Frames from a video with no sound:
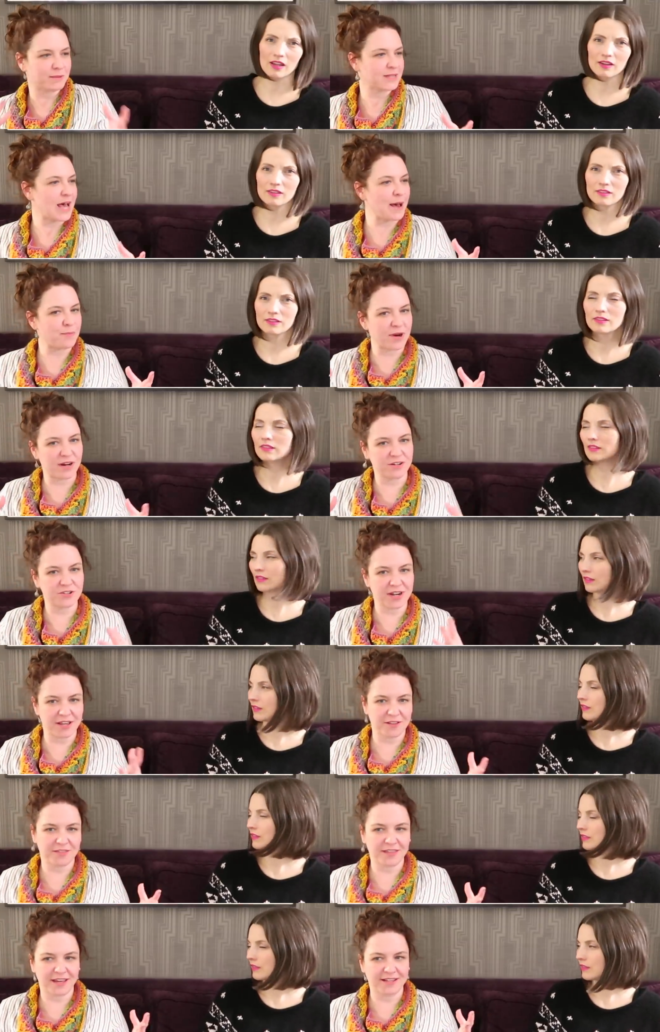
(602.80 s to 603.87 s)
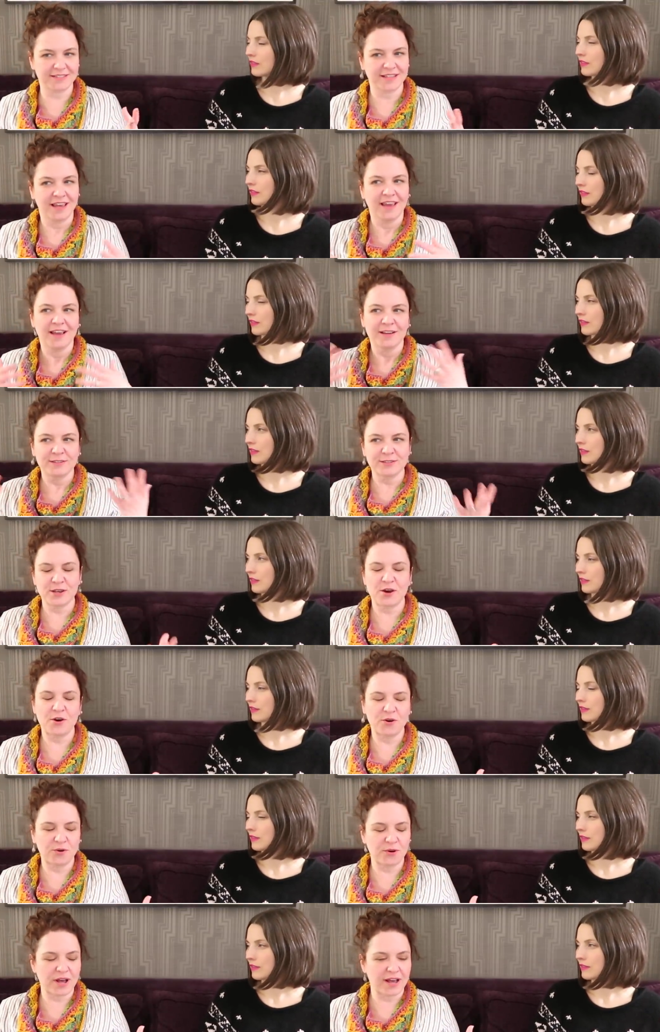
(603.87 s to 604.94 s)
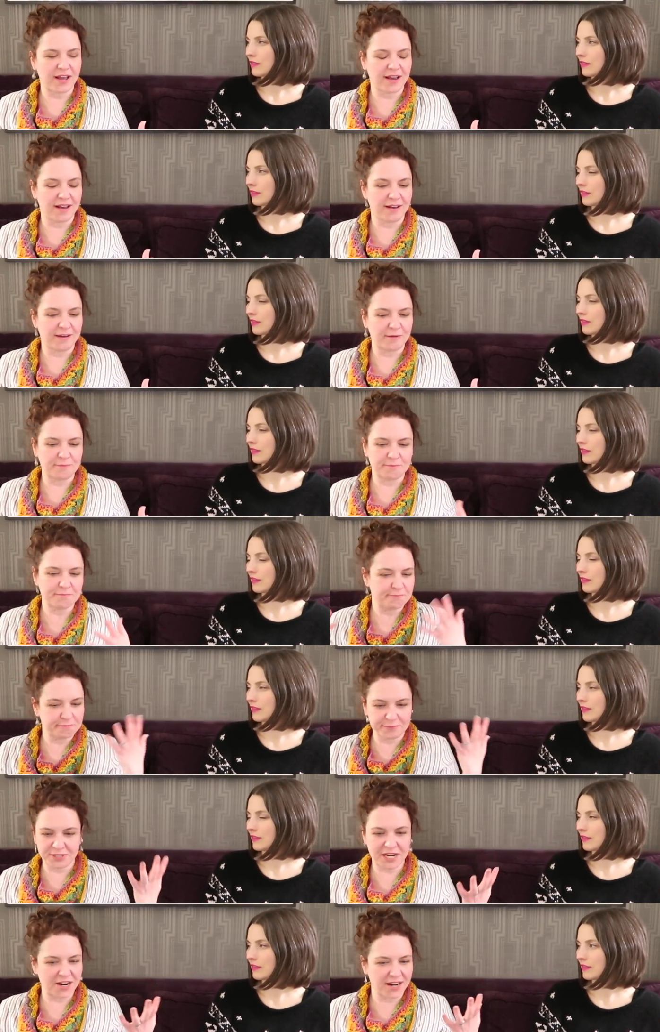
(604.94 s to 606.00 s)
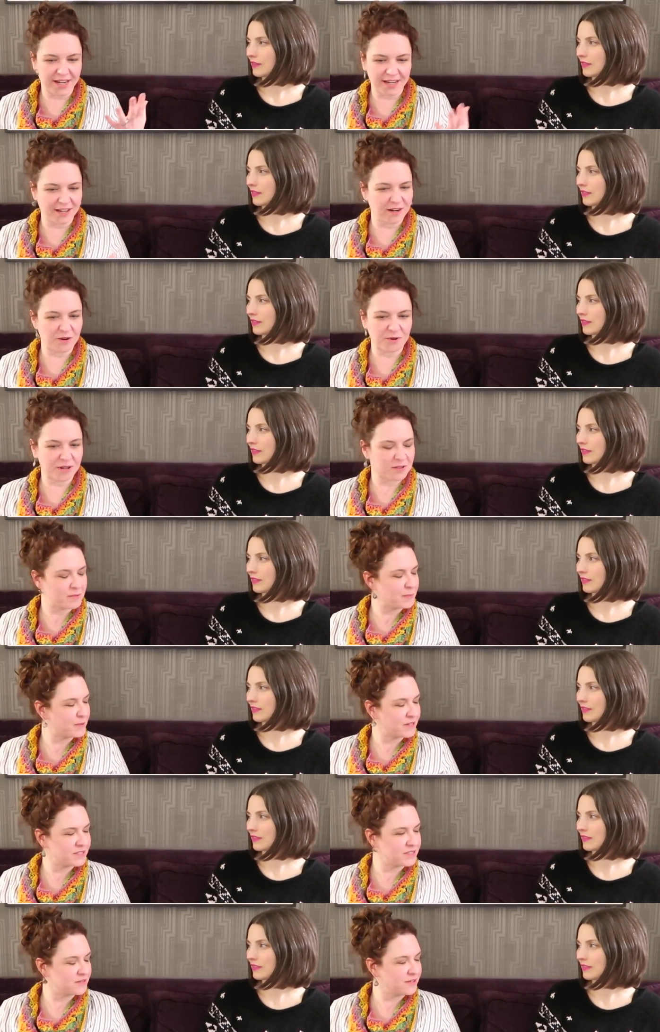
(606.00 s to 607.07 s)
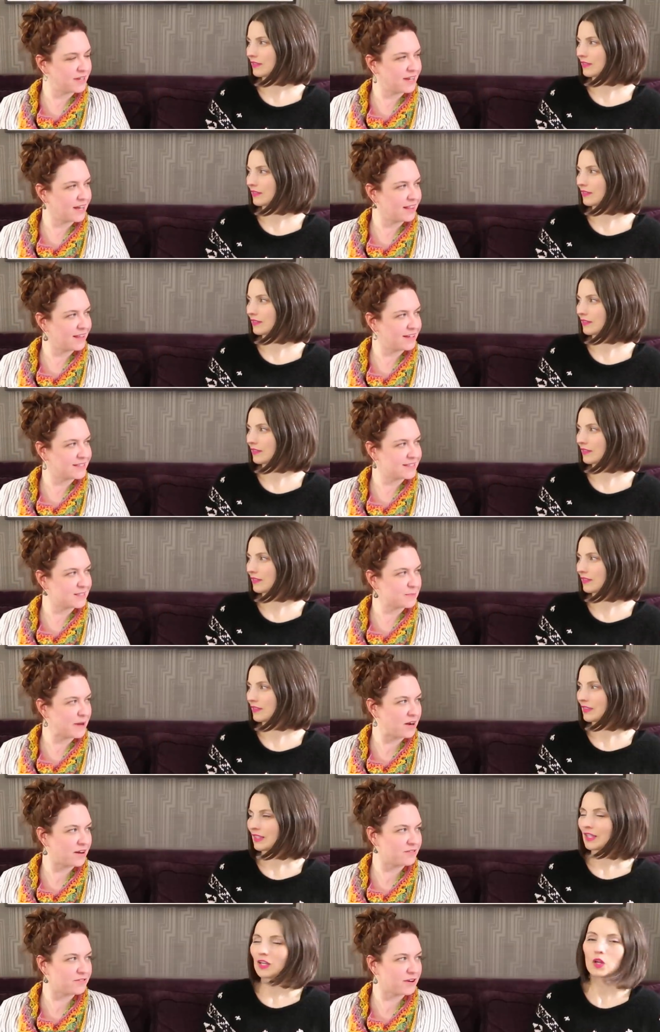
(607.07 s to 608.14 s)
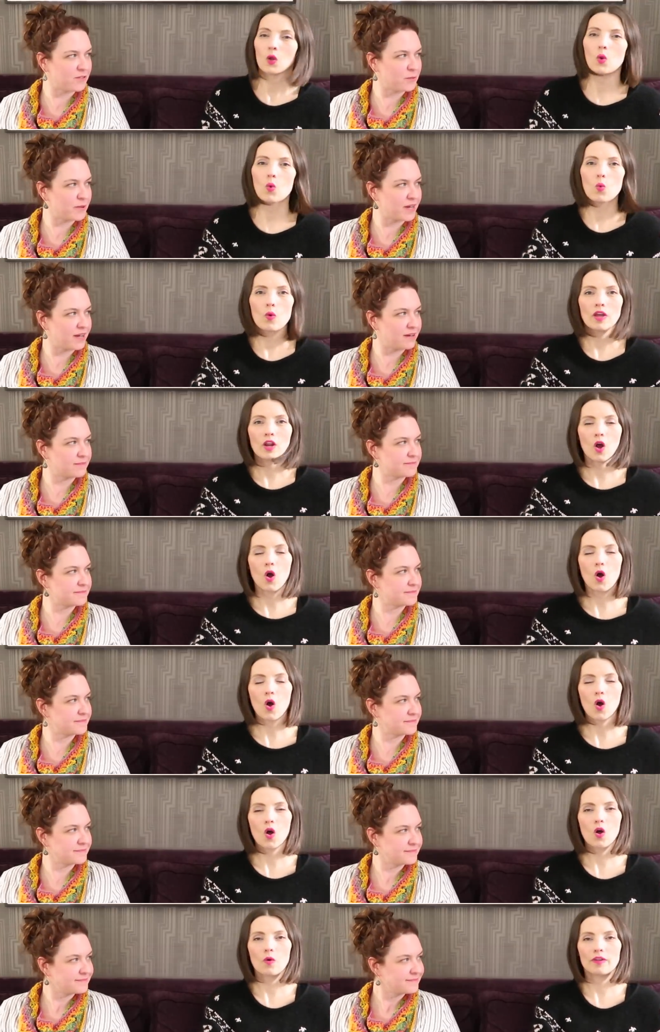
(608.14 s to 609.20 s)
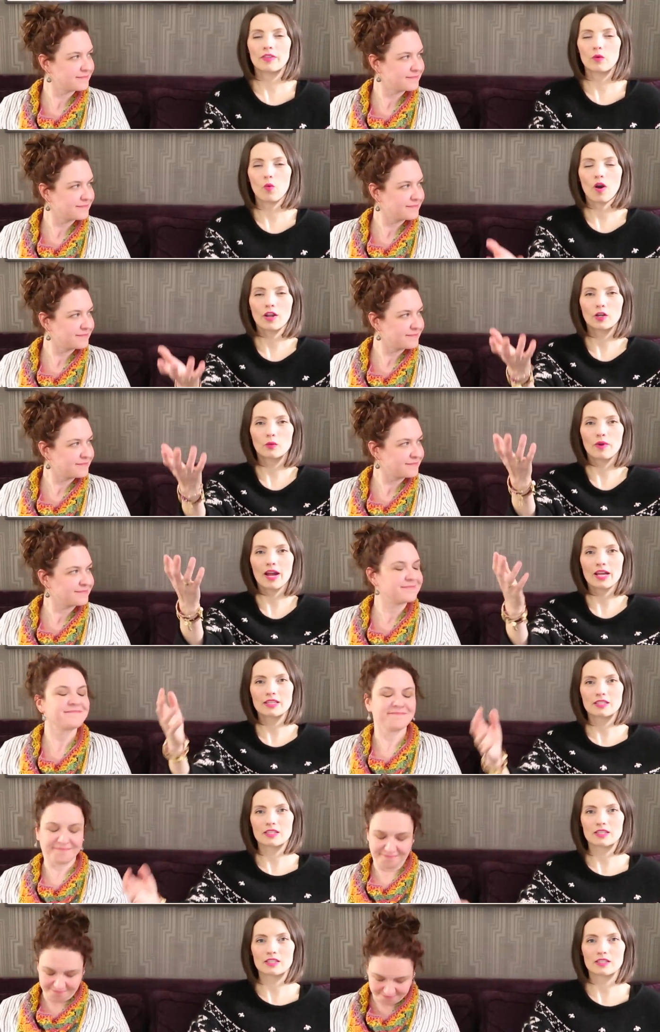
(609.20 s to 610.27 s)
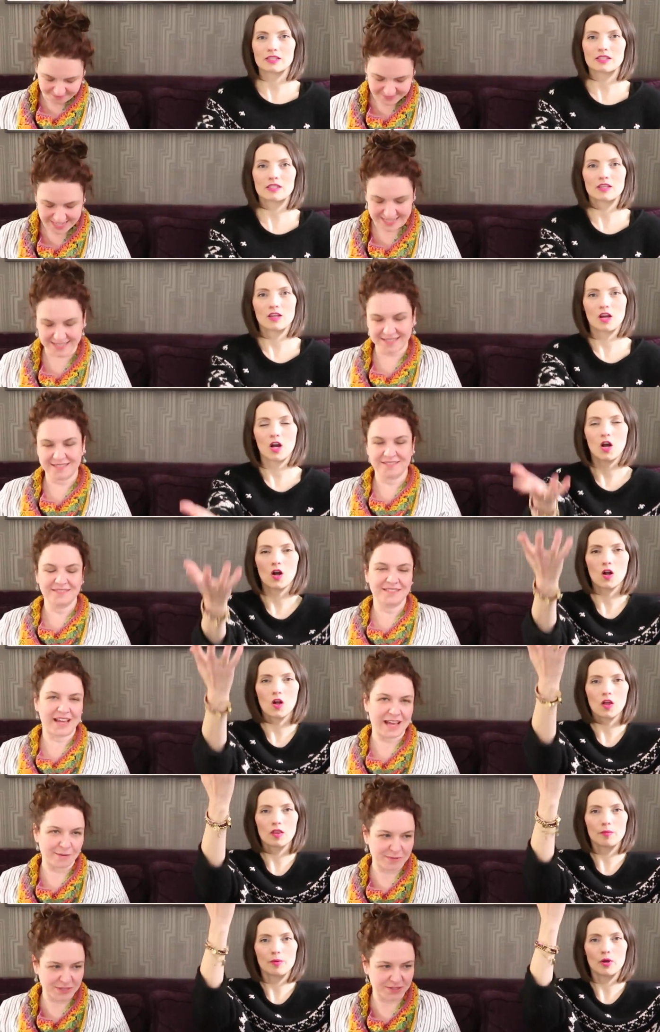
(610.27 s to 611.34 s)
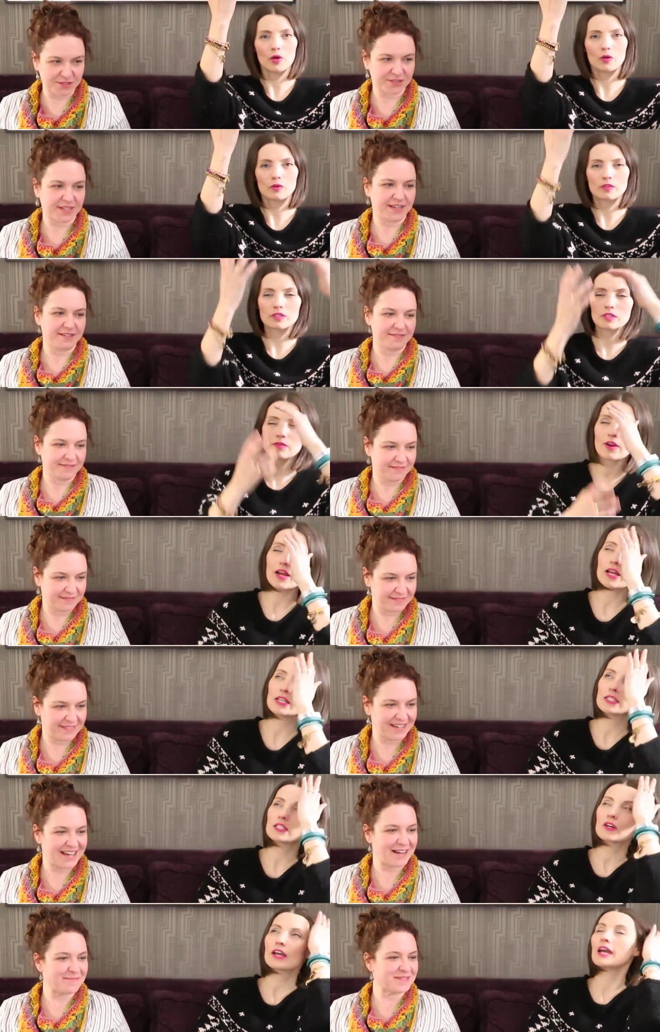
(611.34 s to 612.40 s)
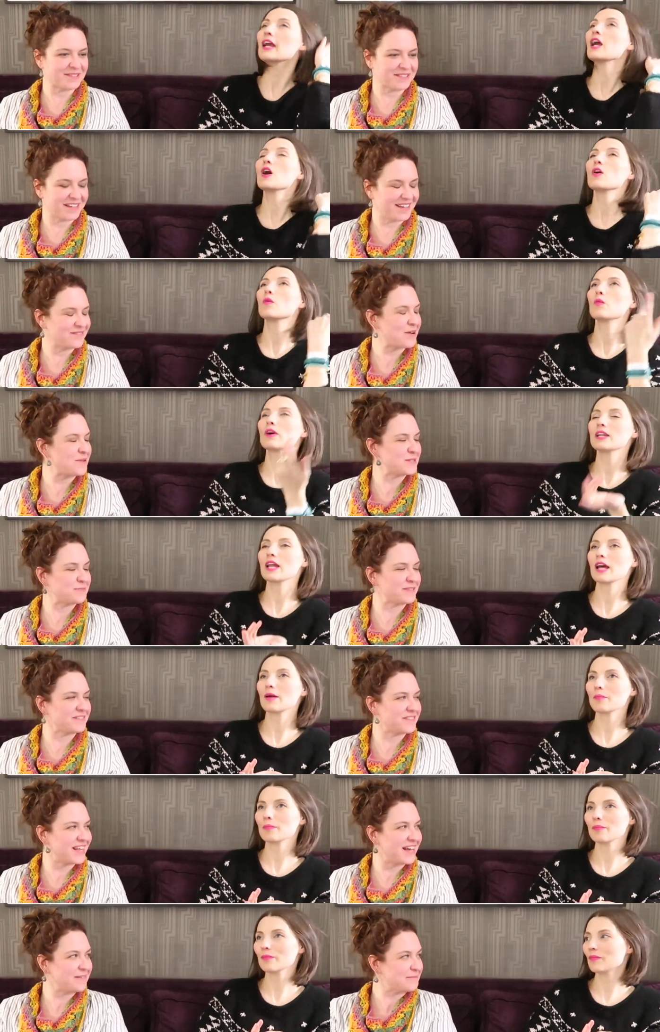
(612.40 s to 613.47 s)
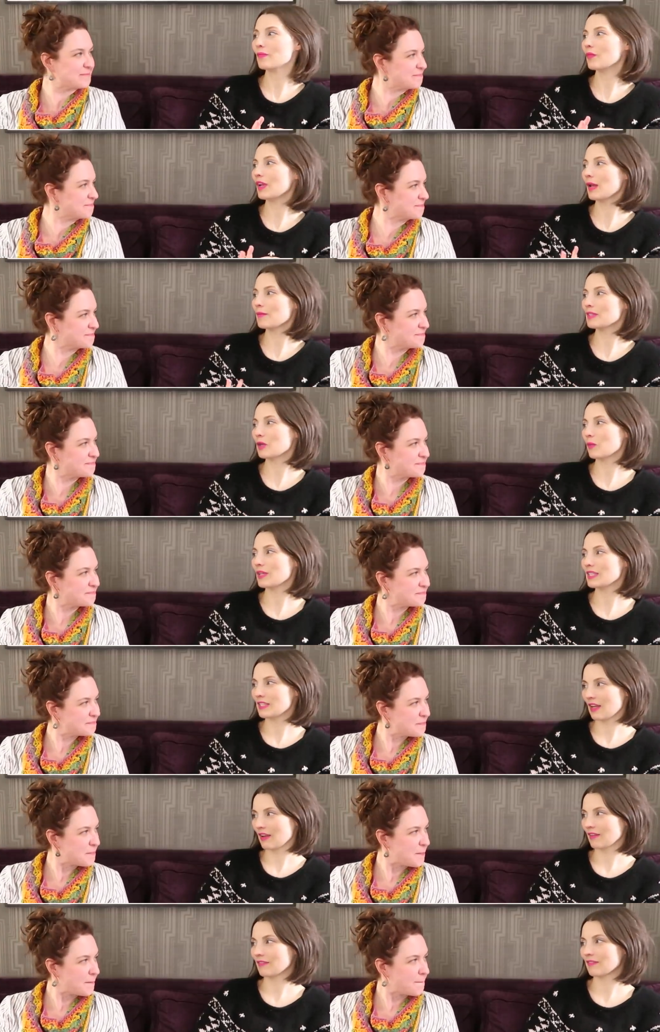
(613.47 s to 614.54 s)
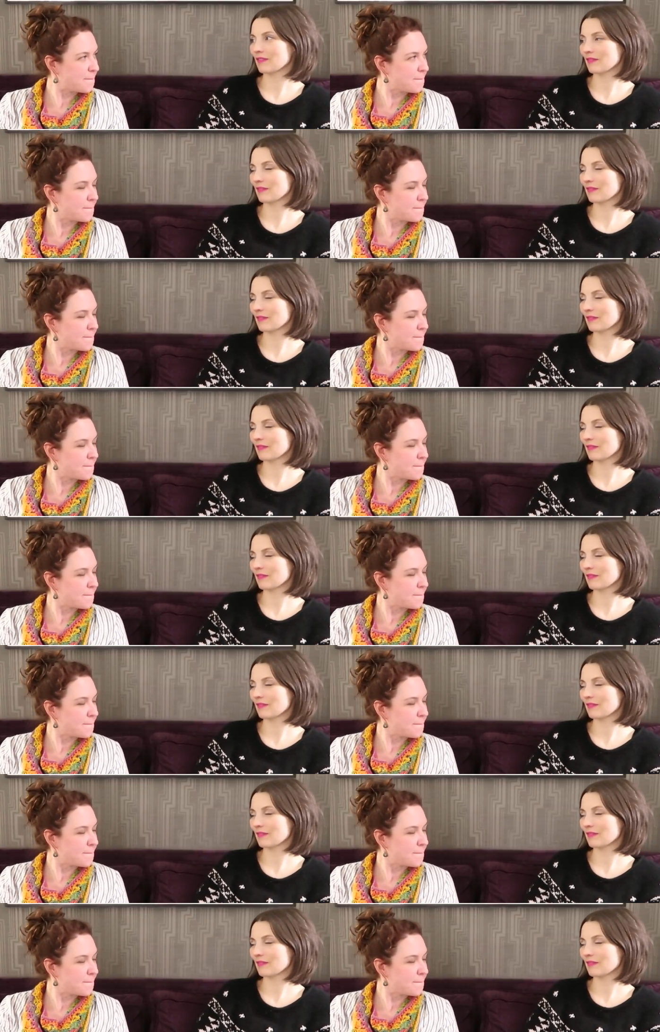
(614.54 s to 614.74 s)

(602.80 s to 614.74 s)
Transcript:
Speaker 1: able
Speaker 2: to hop around and try other things. So um, sharing, you know, what other people are doing, I think, is inspiring for everybody. When
Speaker 1: all when the water rises, yes, all absolutely. the boats rise. Okay. Absolutely, I've always what, believed that. What happens on Wednesday?